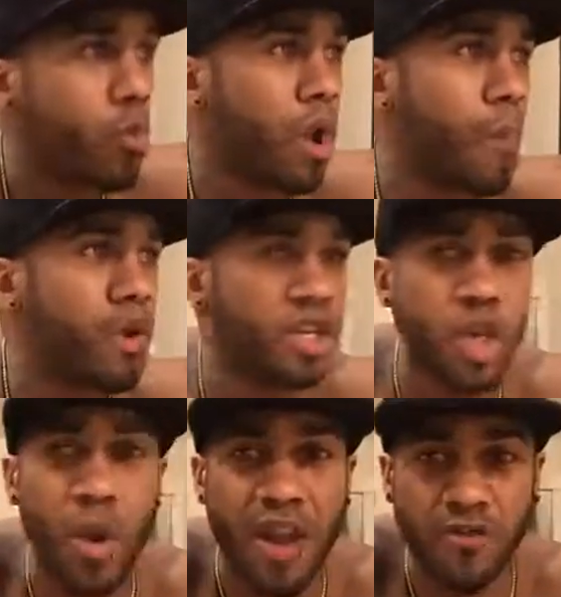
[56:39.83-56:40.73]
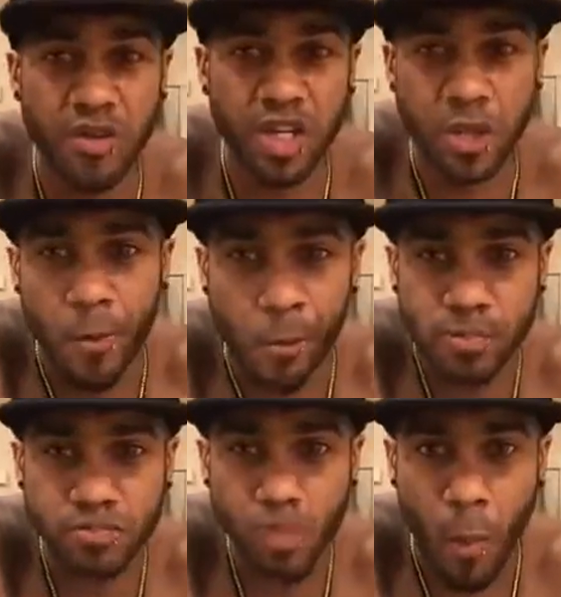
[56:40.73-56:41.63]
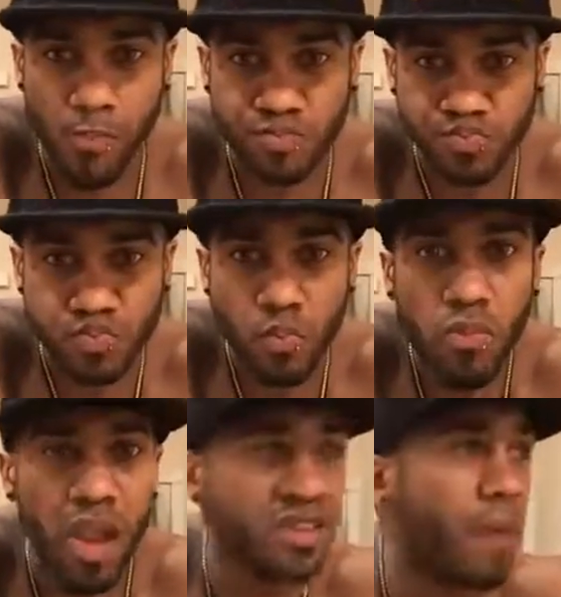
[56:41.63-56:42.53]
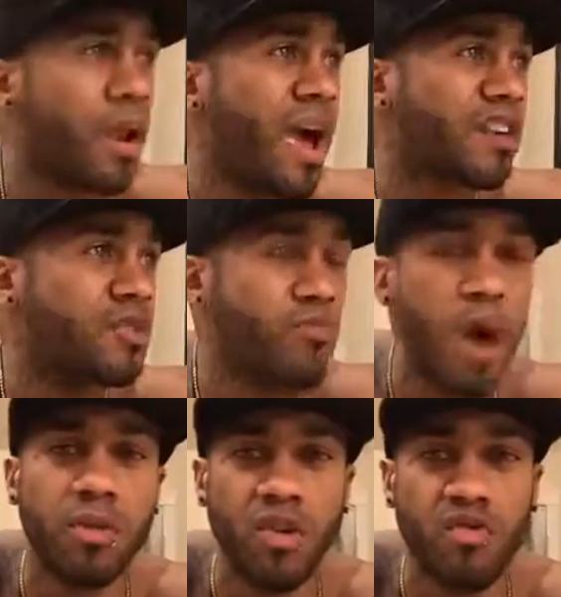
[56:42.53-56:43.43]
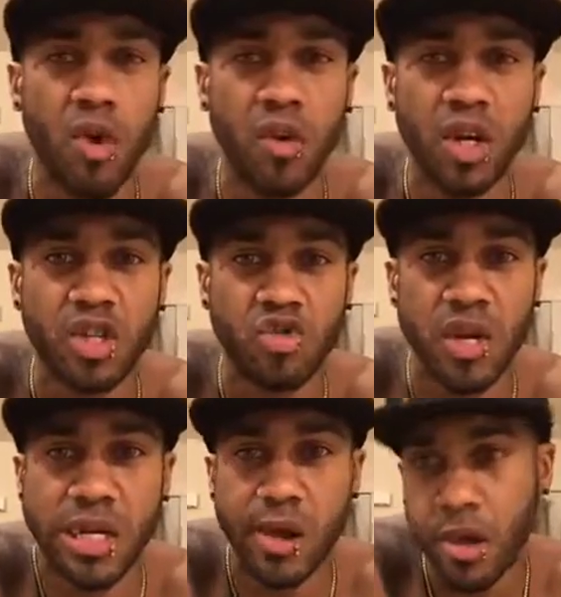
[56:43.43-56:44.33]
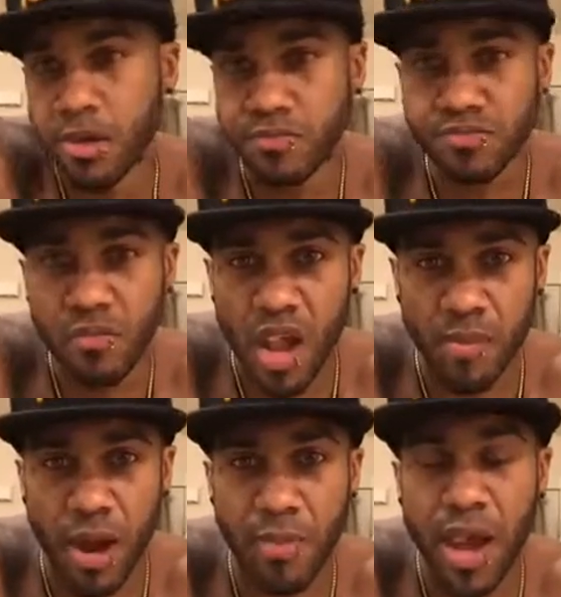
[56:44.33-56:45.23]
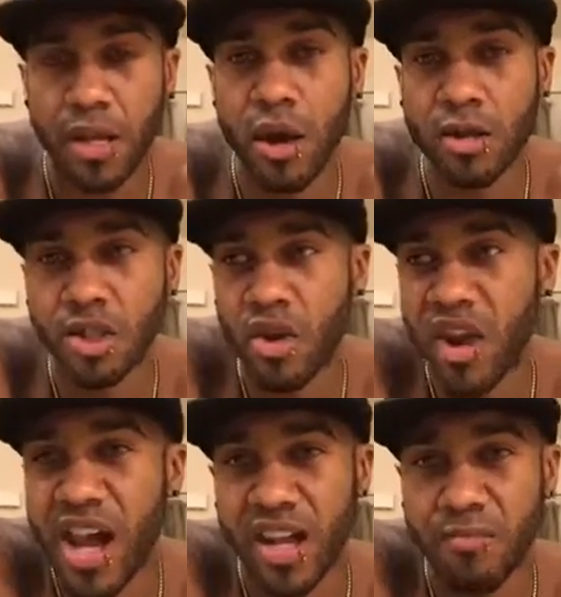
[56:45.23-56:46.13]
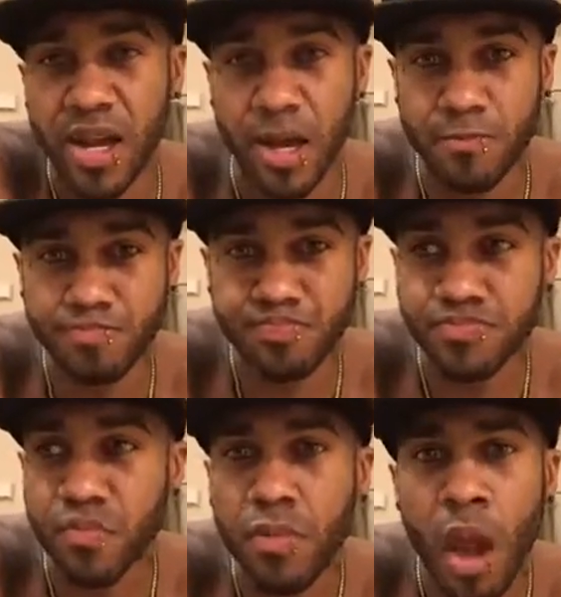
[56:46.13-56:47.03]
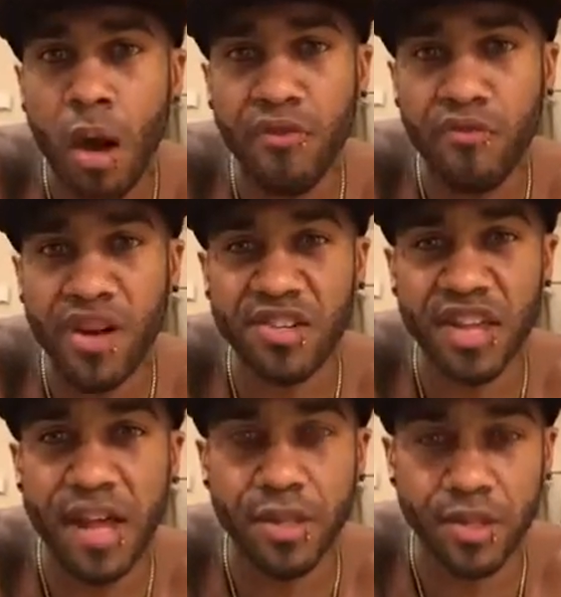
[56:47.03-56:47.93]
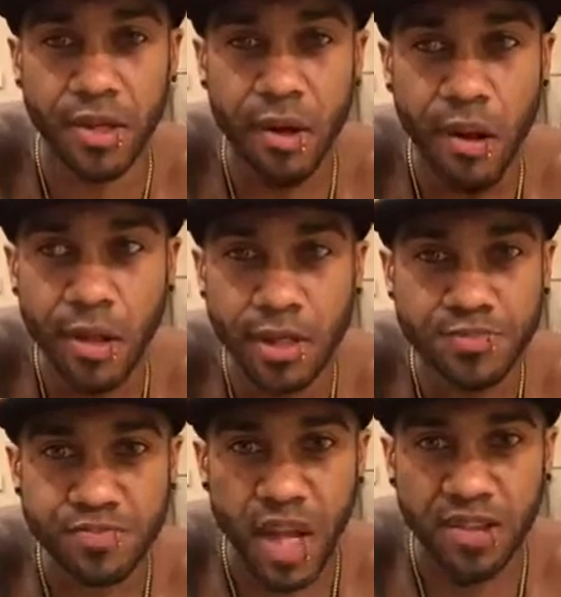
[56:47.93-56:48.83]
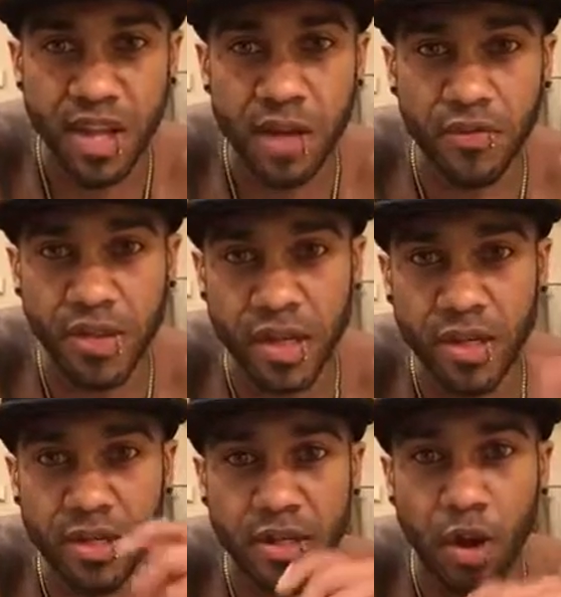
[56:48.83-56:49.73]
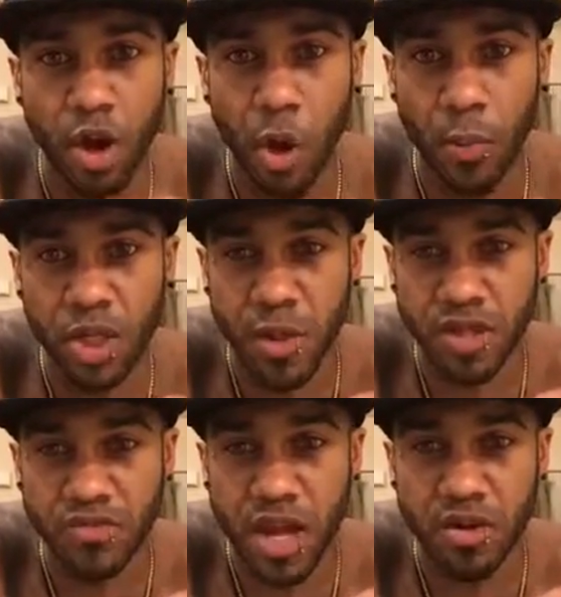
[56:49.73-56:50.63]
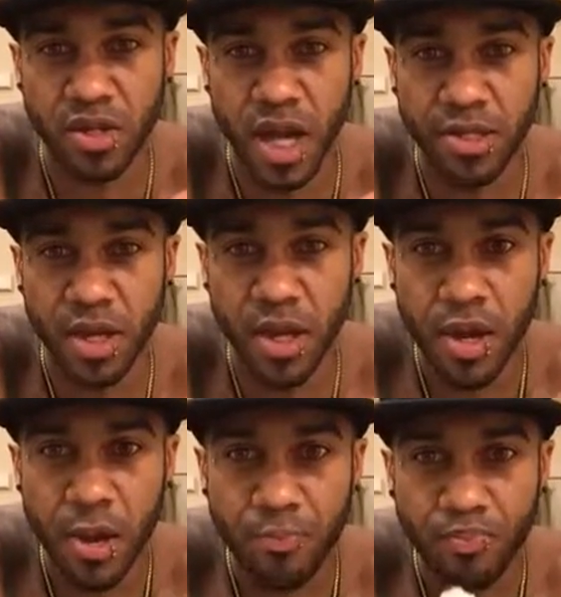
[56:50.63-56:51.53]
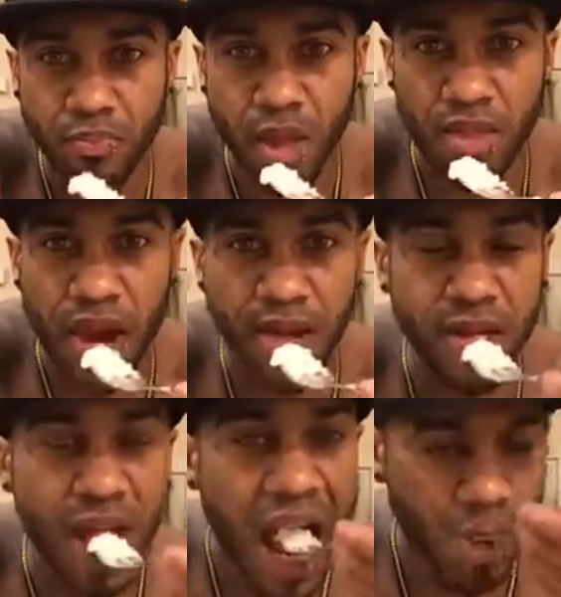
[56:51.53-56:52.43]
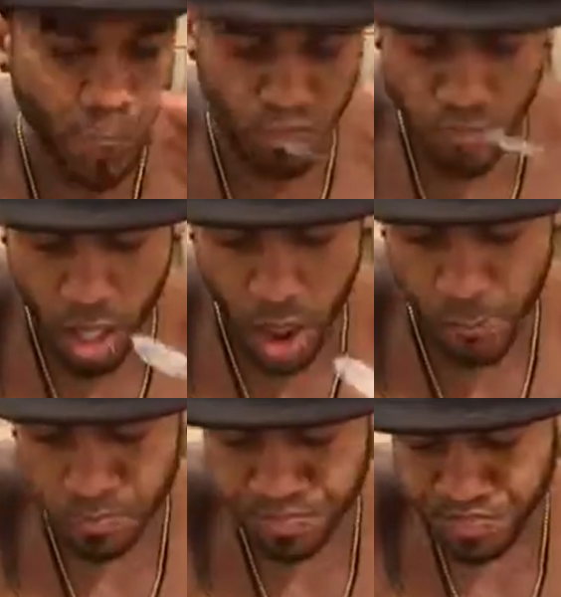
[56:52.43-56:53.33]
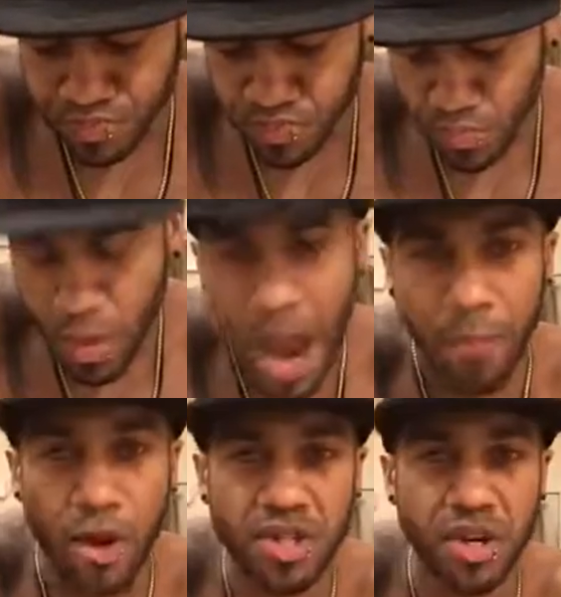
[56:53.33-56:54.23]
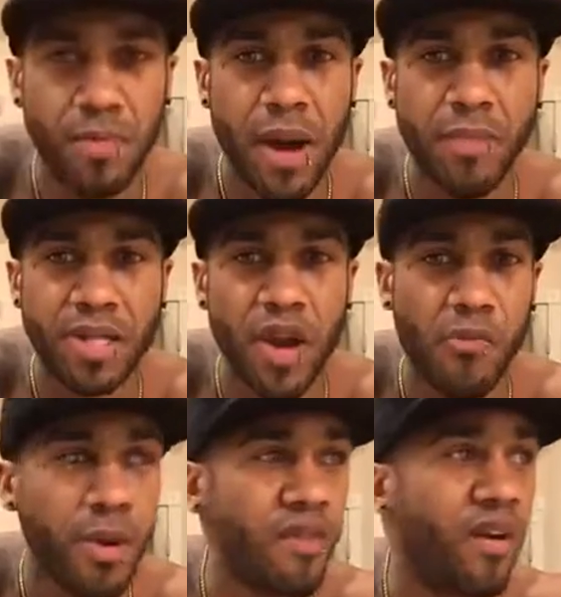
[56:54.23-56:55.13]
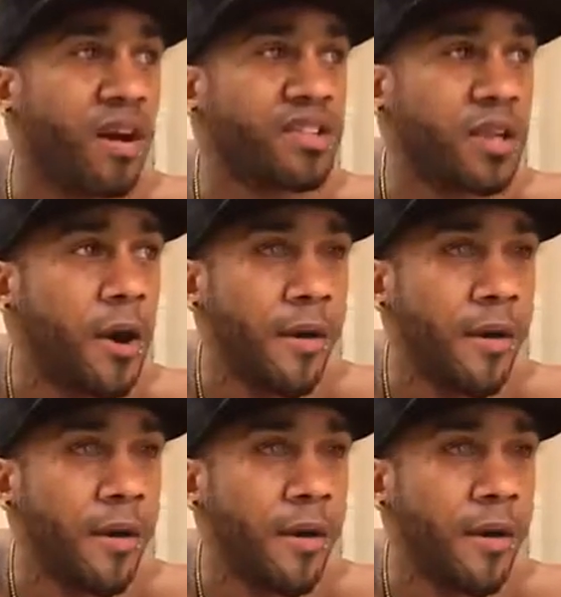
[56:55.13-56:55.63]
What I'm going to do after this is I'm going to actually probably grow a tree in my backyard so that I can make fresh salads instead of the copious amounts of tater tots that I eat. I'm also going to buy myself a pair of Uggs